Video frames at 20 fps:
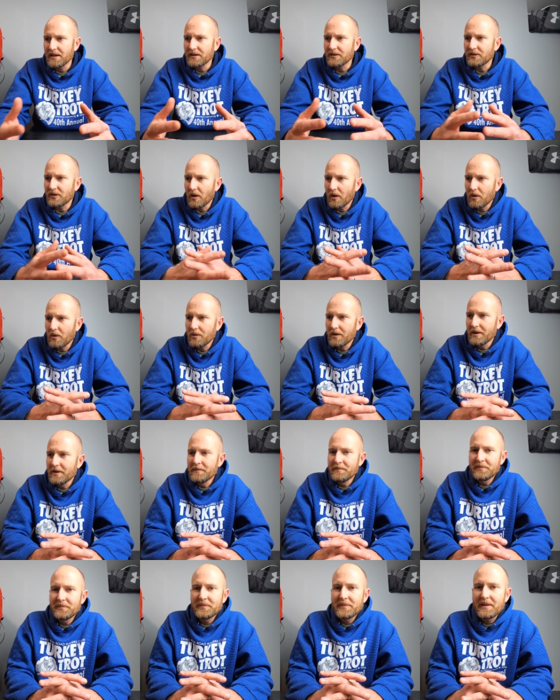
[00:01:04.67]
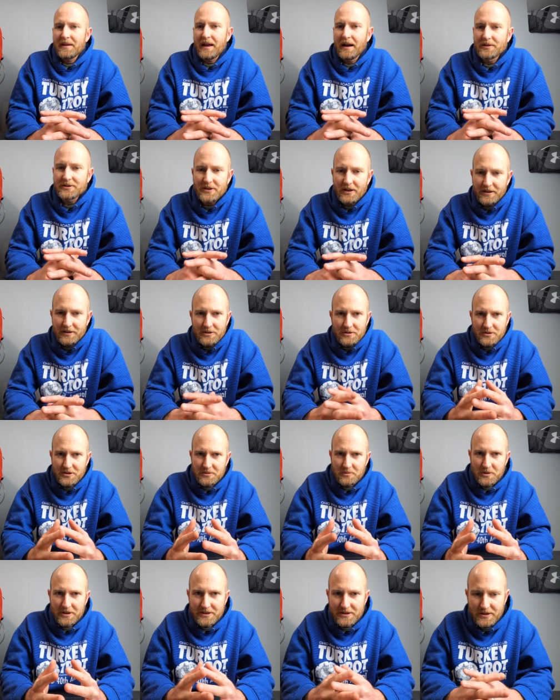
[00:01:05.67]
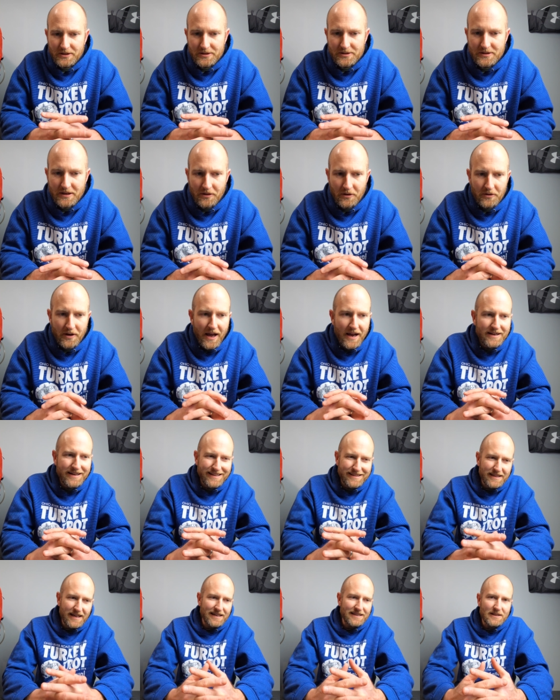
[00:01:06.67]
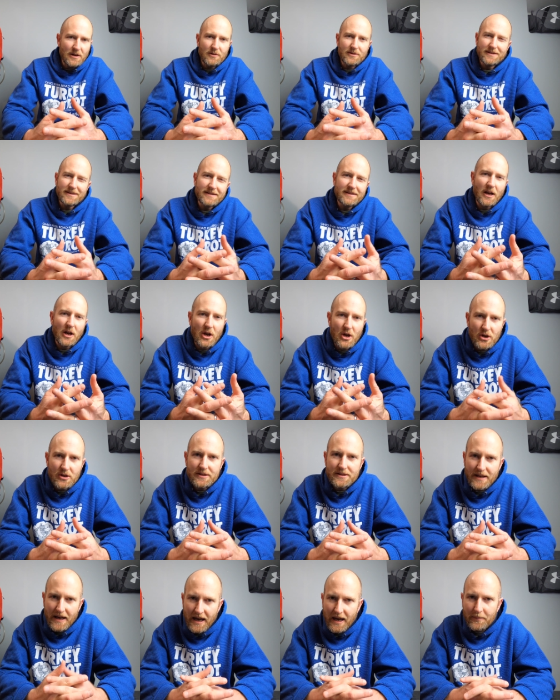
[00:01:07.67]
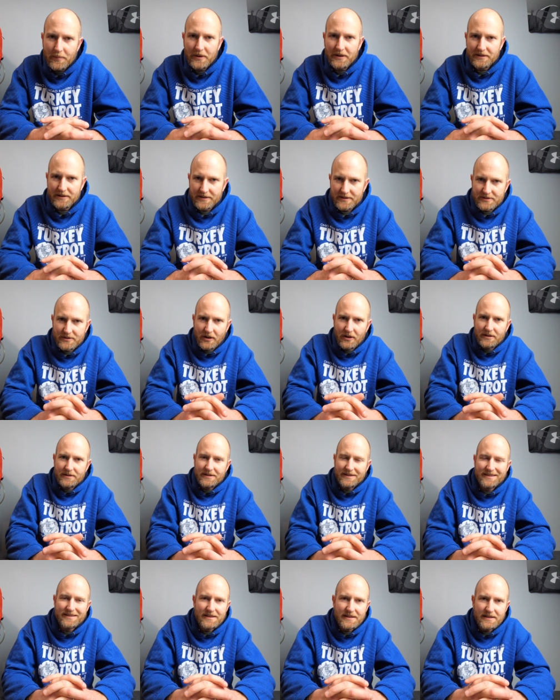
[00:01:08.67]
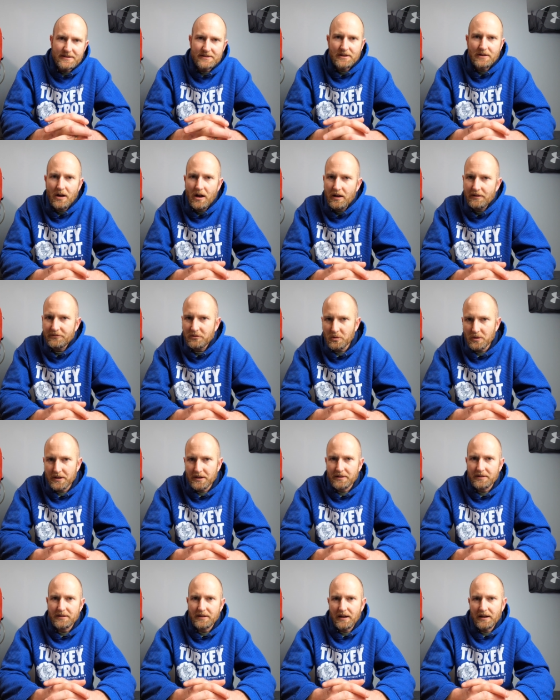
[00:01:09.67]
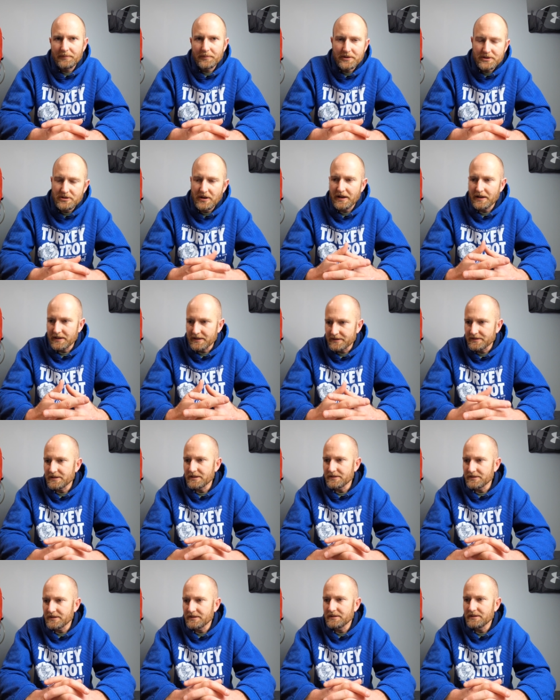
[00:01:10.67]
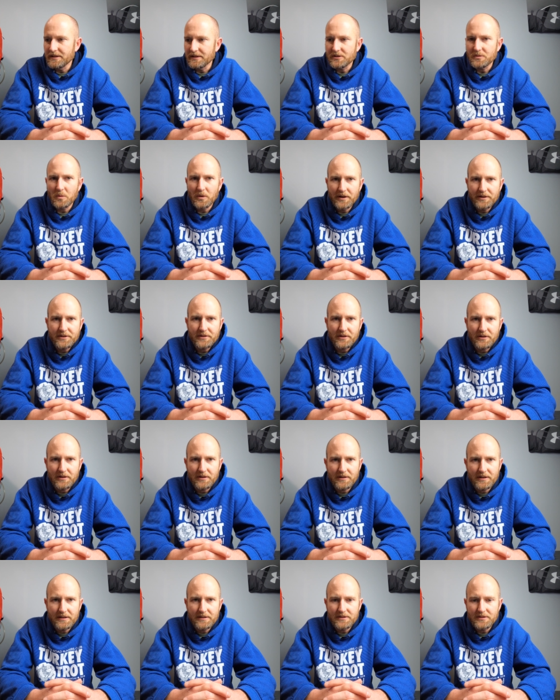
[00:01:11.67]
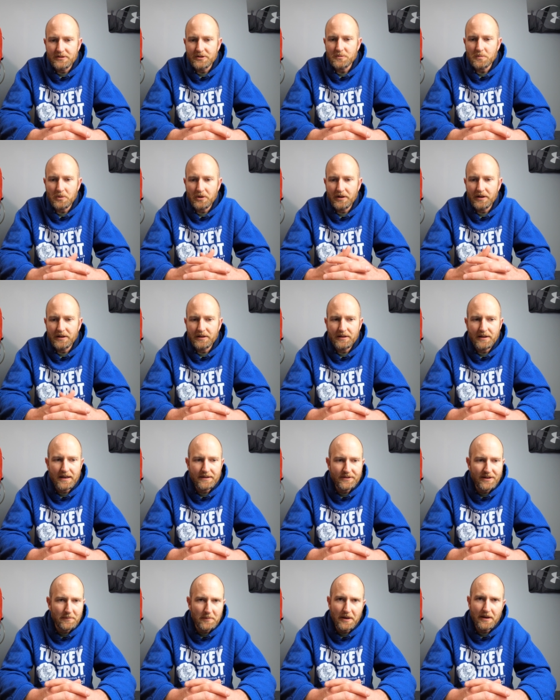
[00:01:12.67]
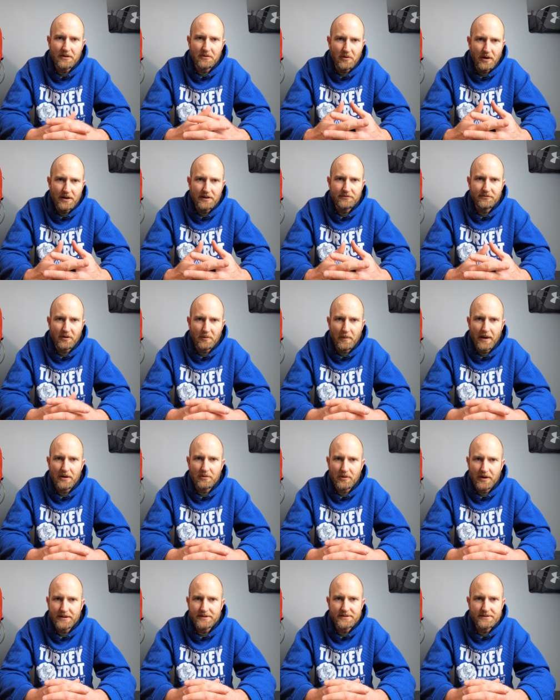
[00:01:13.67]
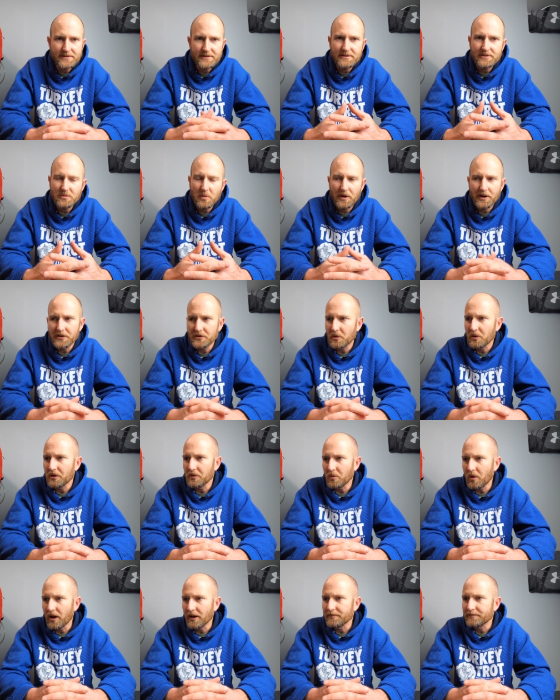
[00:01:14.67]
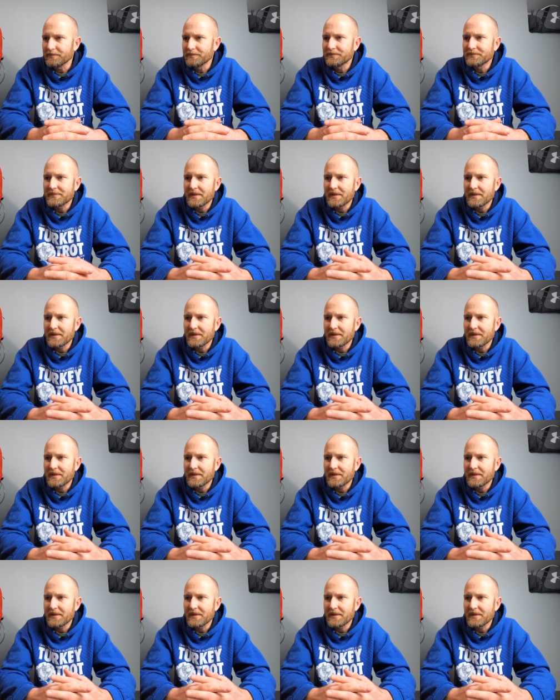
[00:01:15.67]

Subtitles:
So I was starting to do some research the other night, and I thought, this is a good topic to start the season off with, the training season this winter into spring as I'm getting ready for my races in 2021.